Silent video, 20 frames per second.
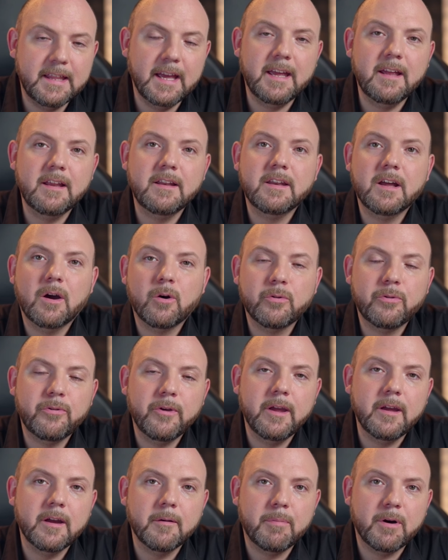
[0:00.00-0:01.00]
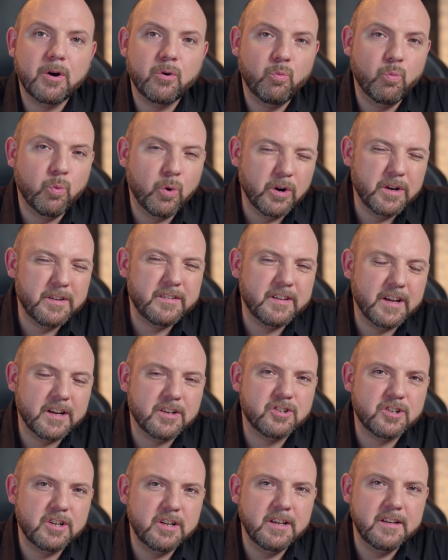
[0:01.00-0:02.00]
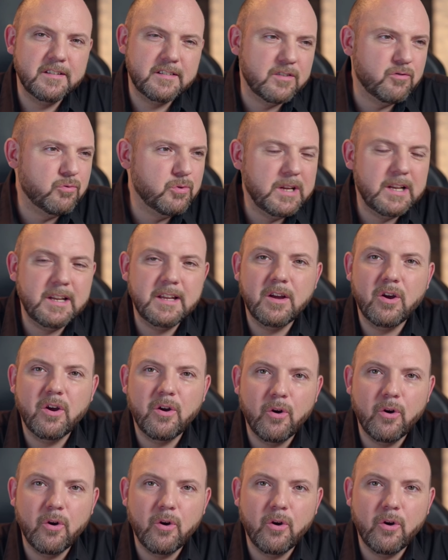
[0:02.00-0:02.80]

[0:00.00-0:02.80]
They now think about what is actually, is it really